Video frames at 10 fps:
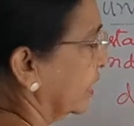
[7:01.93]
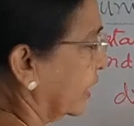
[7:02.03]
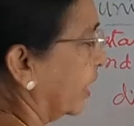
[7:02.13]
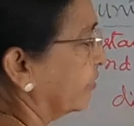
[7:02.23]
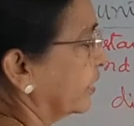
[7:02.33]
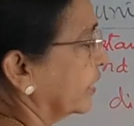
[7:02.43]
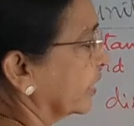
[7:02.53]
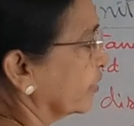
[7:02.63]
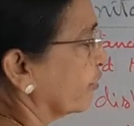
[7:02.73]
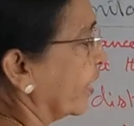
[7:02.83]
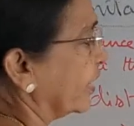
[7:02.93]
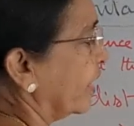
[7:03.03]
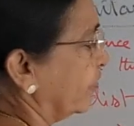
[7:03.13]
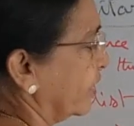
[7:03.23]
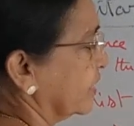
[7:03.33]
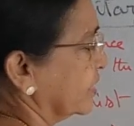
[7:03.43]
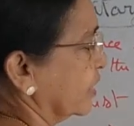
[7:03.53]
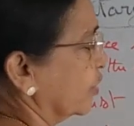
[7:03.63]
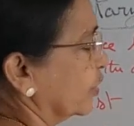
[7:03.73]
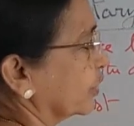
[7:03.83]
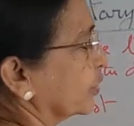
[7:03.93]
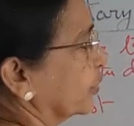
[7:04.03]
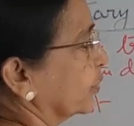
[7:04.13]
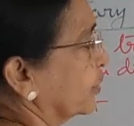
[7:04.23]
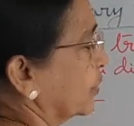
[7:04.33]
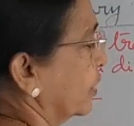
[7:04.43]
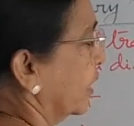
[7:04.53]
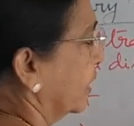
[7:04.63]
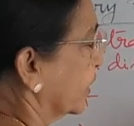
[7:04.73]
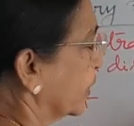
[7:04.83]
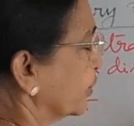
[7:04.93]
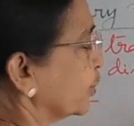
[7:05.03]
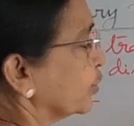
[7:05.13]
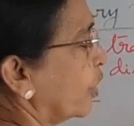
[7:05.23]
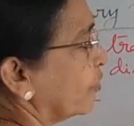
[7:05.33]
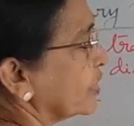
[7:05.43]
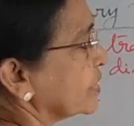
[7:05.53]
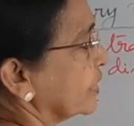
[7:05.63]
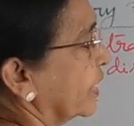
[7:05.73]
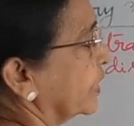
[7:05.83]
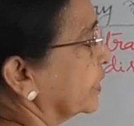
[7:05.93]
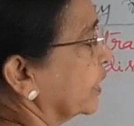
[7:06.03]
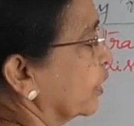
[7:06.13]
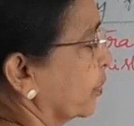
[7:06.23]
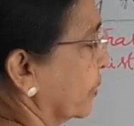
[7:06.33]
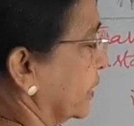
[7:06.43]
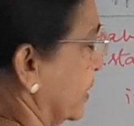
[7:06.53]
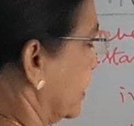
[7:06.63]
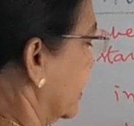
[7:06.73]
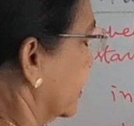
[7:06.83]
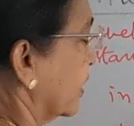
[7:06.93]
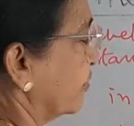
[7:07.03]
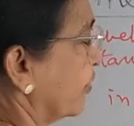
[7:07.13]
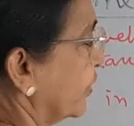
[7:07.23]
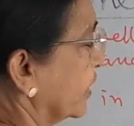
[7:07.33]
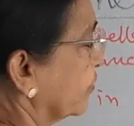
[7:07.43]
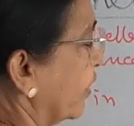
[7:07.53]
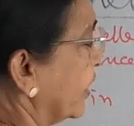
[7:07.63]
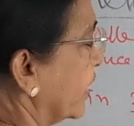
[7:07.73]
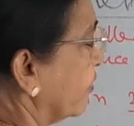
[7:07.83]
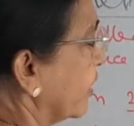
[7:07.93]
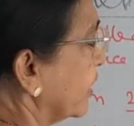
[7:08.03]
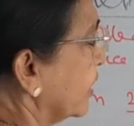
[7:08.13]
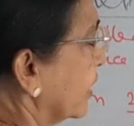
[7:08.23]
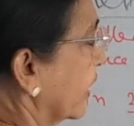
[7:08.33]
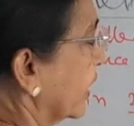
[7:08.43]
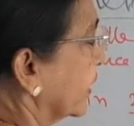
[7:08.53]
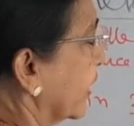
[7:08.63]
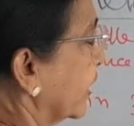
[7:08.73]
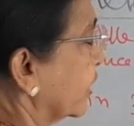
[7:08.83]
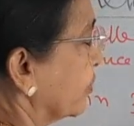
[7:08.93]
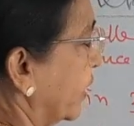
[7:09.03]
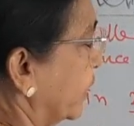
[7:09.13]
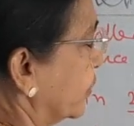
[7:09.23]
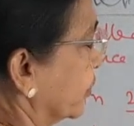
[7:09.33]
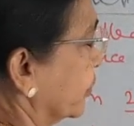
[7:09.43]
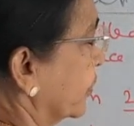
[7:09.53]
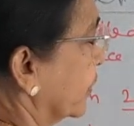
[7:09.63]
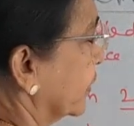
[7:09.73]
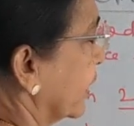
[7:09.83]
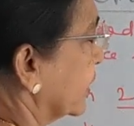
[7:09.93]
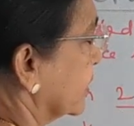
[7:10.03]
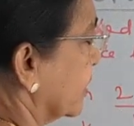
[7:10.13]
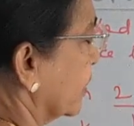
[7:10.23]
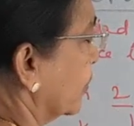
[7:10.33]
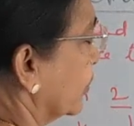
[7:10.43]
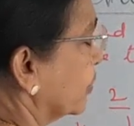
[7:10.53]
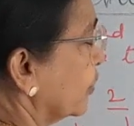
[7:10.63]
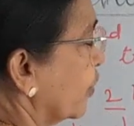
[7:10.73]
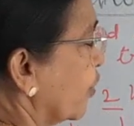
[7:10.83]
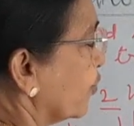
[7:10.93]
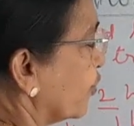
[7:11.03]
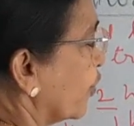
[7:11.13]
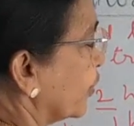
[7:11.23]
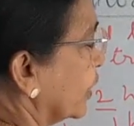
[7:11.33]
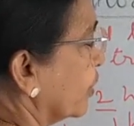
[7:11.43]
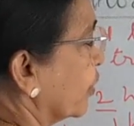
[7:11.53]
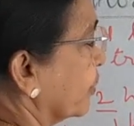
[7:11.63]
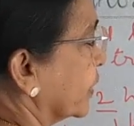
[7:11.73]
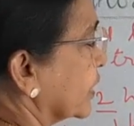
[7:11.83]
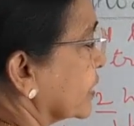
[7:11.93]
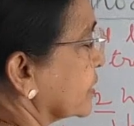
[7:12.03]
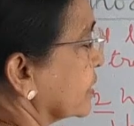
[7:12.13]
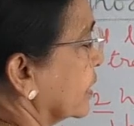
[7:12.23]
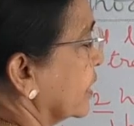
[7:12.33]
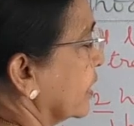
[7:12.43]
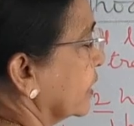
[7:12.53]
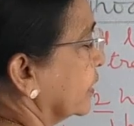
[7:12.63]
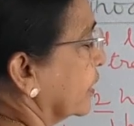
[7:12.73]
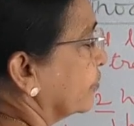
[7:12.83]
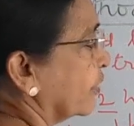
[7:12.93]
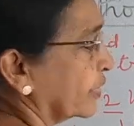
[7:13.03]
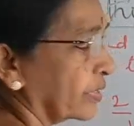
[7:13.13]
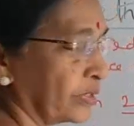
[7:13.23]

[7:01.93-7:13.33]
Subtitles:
covered in 1 hour is equal to, in 2 hours 8 kilometers. Therefore in 1 hour 8 by 2, that is equal to 4 kilometers. Therefore